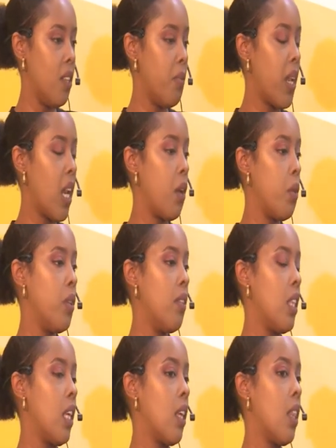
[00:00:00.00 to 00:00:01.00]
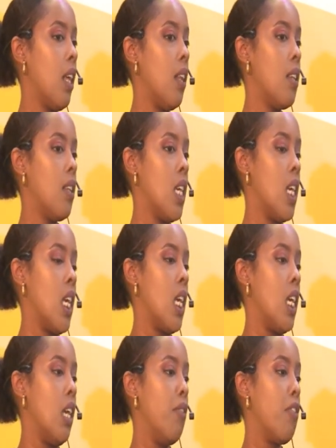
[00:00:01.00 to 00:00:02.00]
But I always think that
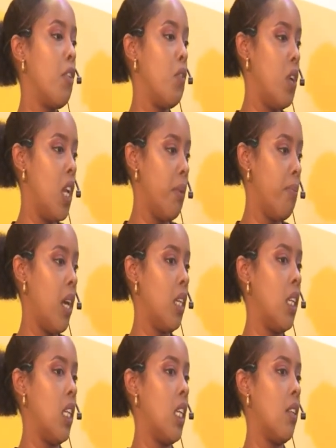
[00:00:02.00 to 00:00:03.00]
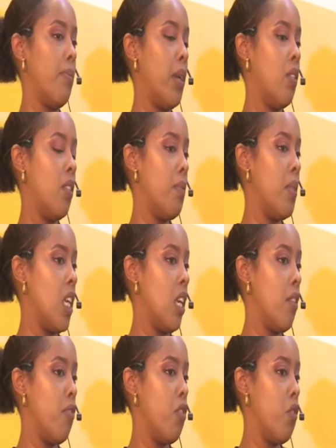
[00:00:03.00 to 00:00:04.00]
if you're really passionate about something,
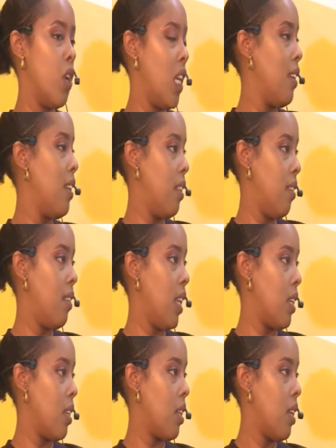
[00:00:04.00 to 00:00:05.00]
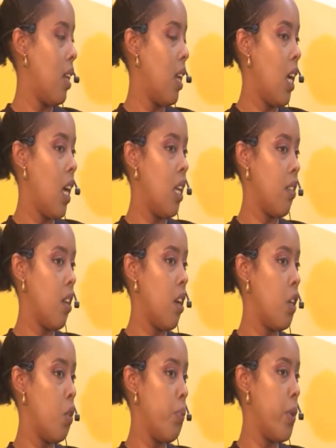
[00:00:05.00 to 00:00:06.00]
if you're really dead set as an
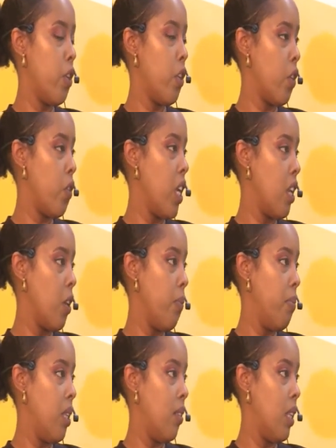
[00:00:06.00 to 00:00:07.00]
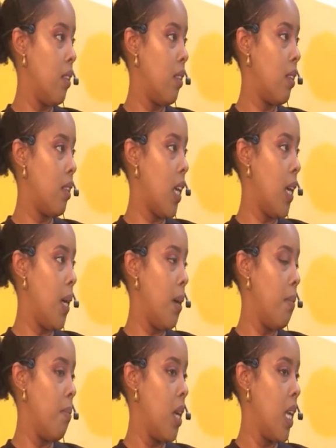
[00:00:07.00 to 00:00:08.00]
entrepreneur in creating your business,
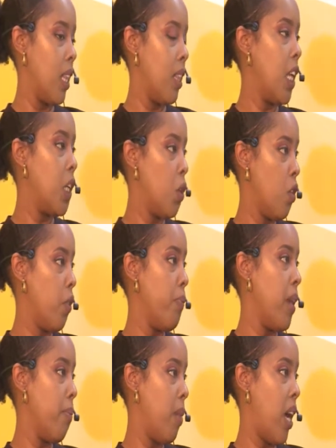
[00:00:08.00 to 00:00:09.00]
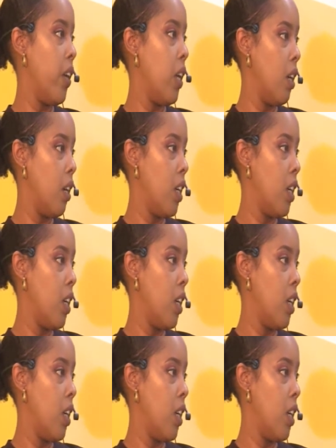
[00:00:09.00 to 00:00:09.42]
that should not be a barrier.